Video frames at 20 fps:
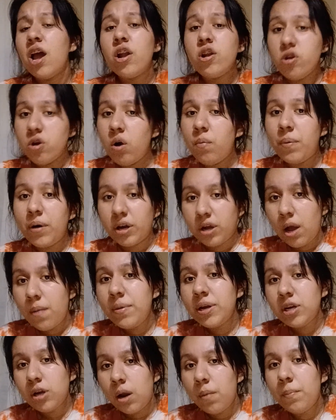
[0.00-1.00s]
No, but
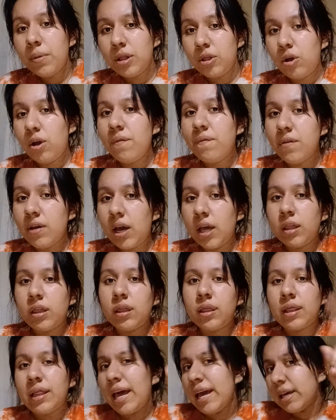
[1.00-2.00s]
comment down below if you
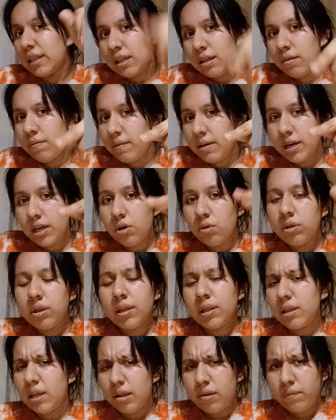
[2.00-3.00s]
guys like this videos,
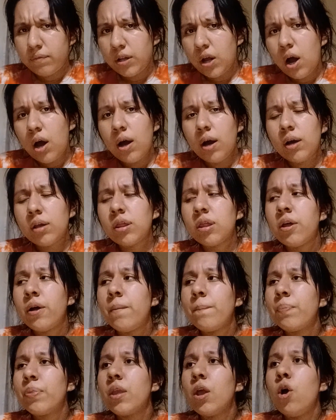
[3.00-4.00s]
like these vlogs,
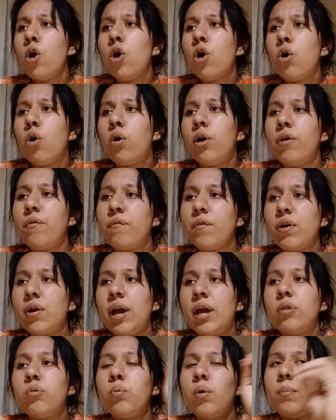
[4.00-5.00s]
or if you
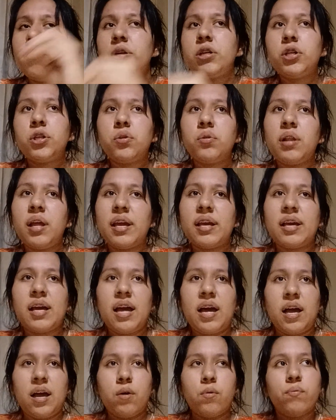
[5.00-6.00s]
guys want me to do like
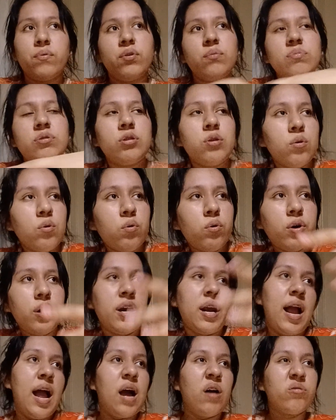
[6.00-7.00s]
a room tour,
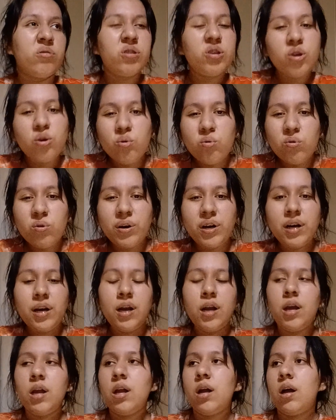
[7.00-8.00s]
house tour,
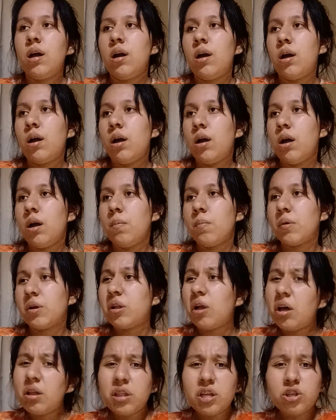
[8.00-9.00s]
um,
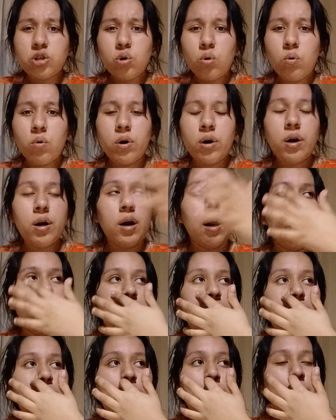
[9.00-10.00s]
closet tour,
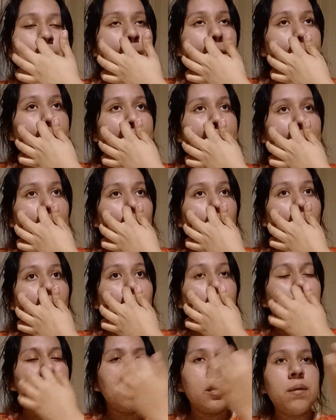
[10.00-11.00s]
um,
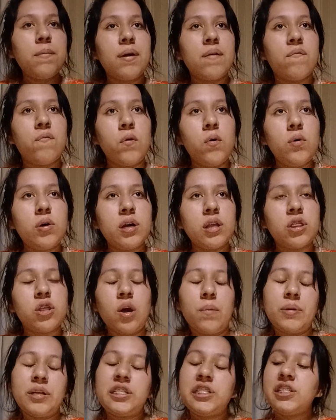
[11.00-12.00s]
what's in my phone because
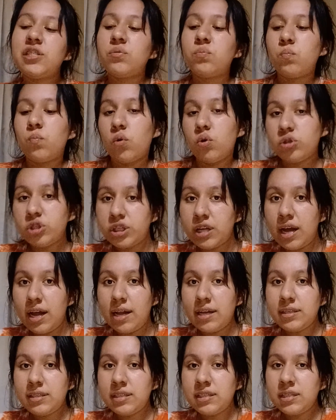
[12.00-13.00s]
y'all be
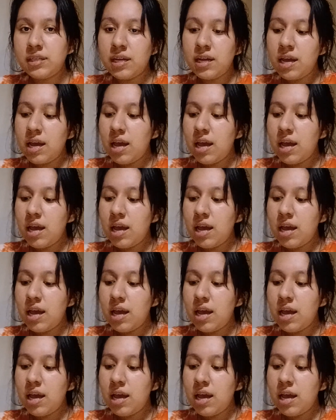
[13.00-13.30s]
chismosas.